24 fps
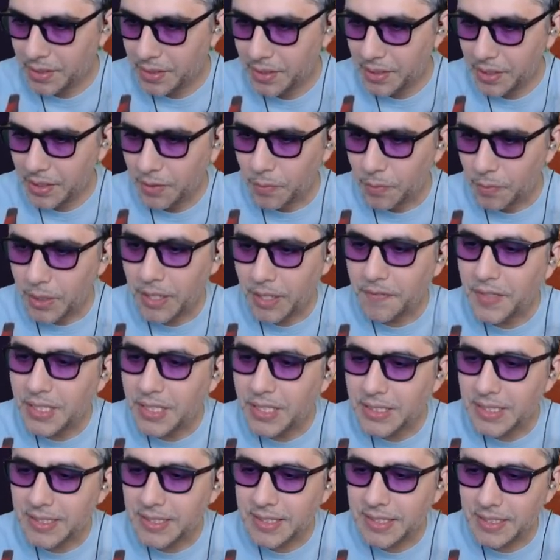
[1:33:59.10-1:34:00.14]
One of them
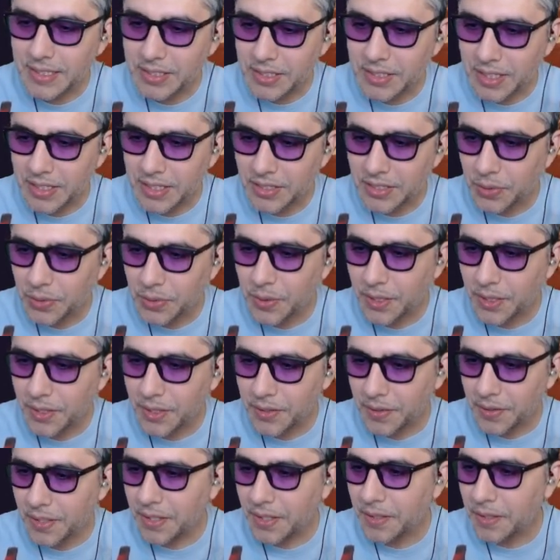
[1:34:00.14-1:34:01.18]
consisting to 200,
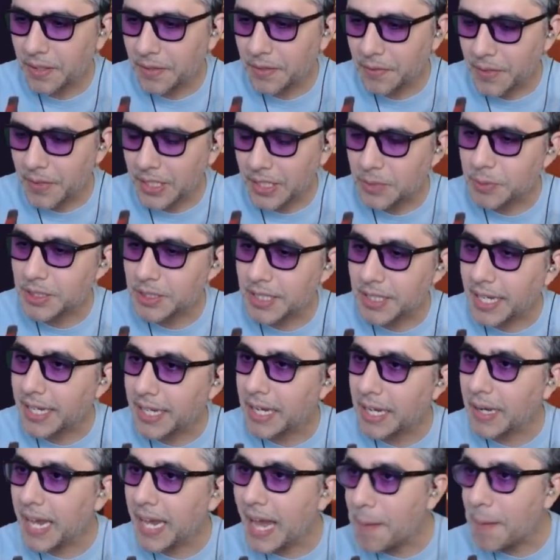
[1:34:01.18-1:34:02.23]
300 requests per second.
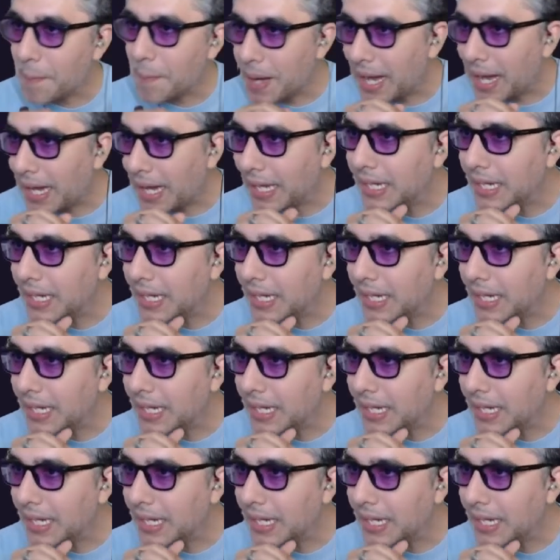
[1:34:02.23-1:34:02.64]
Yeah, mine